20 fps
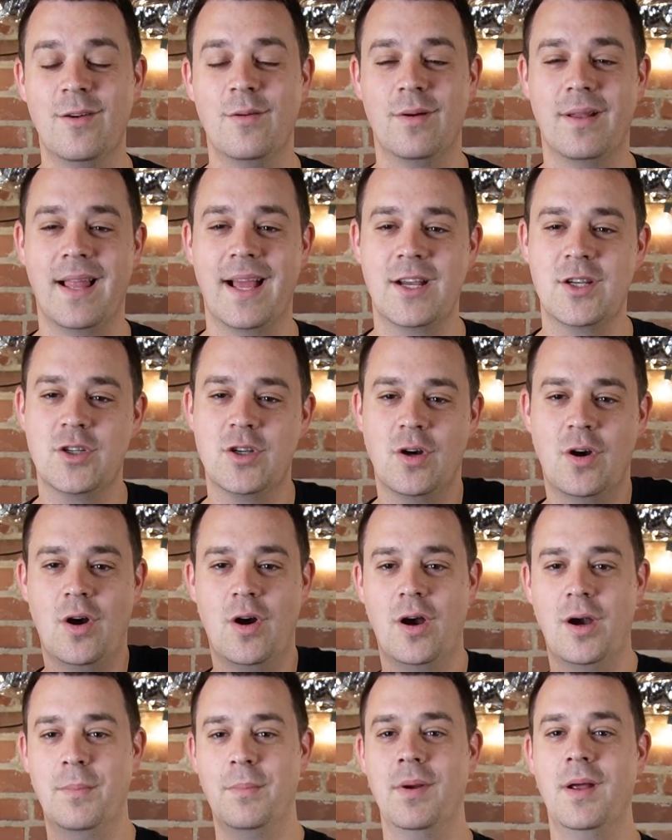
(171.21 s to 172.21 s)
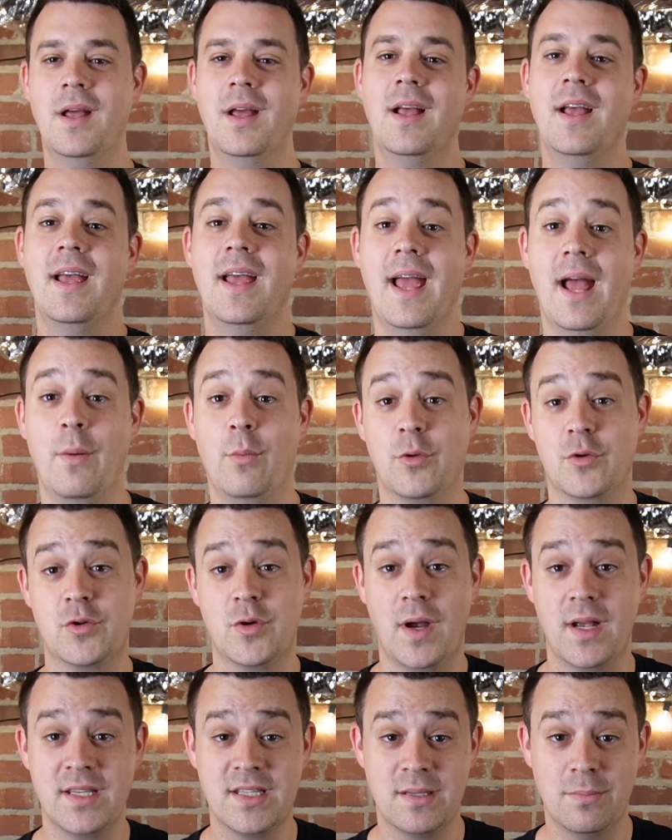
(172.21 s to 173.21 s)
Relax your arm and we'll
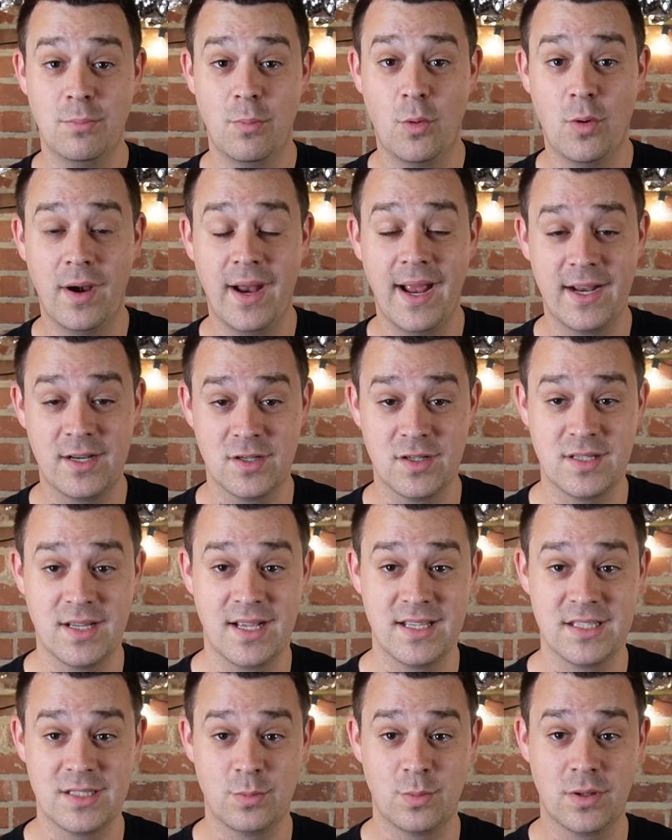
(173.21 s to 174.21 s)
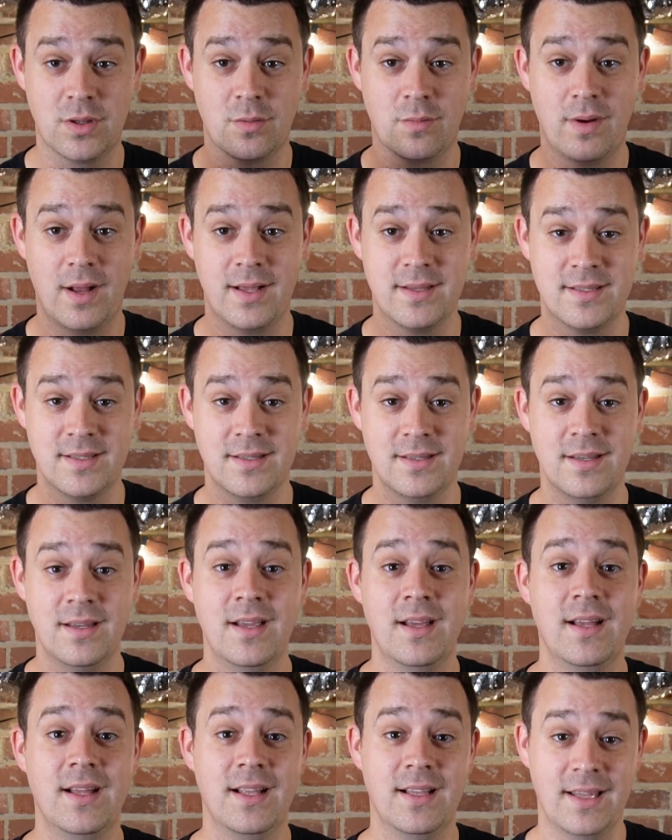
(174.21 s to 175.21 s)
try some more exercises with the rosin
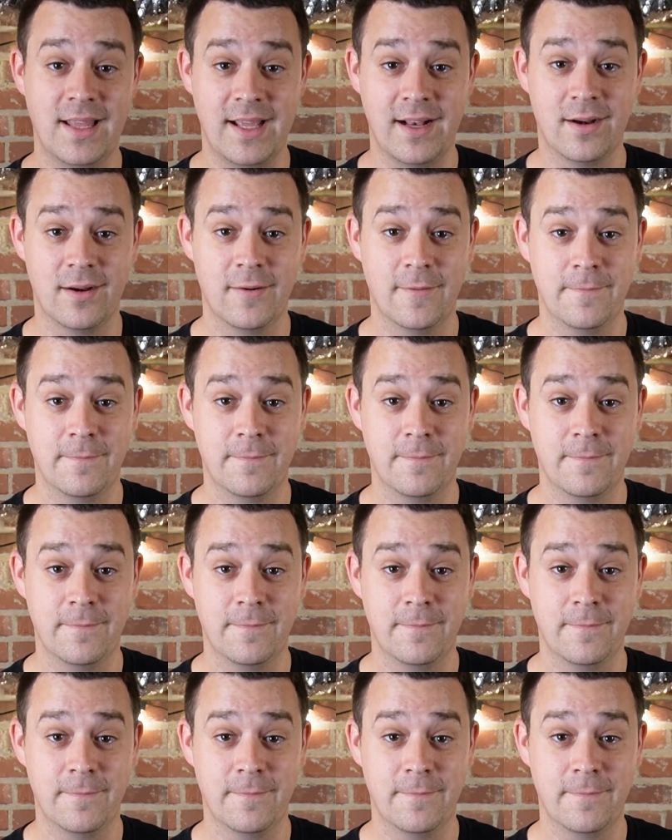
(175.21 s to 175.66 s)
later.